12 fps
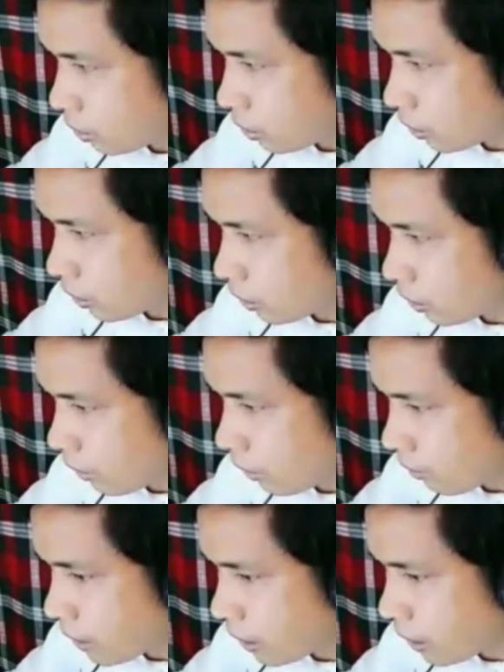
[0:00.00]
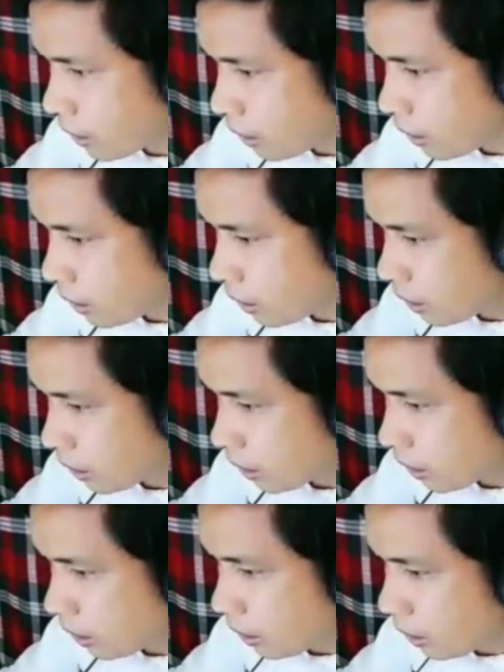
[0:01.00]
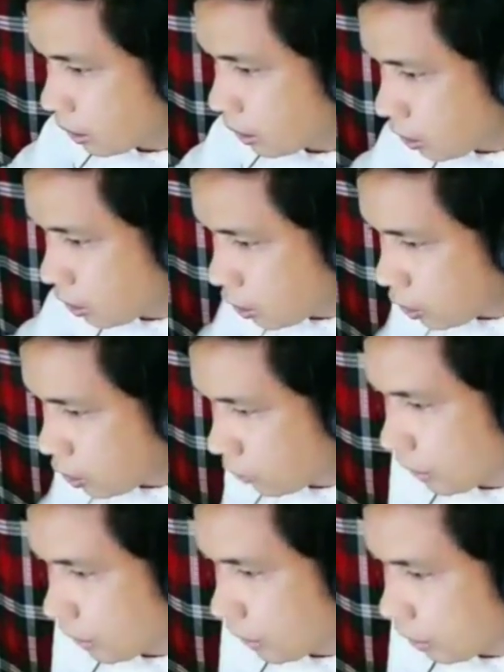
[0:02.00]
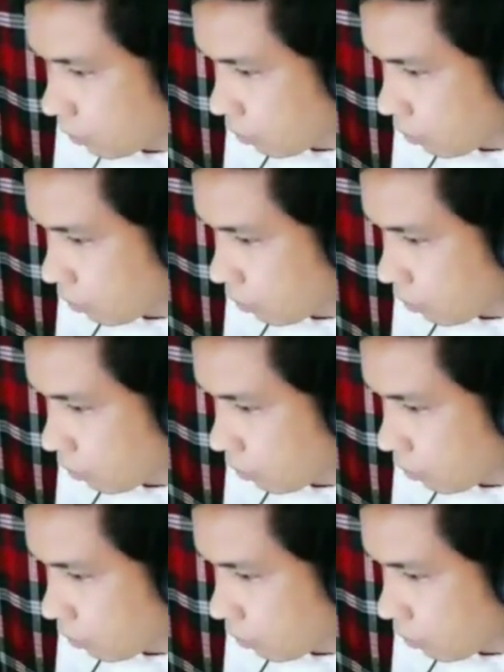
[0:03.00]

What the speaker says: to give emphasis. So we have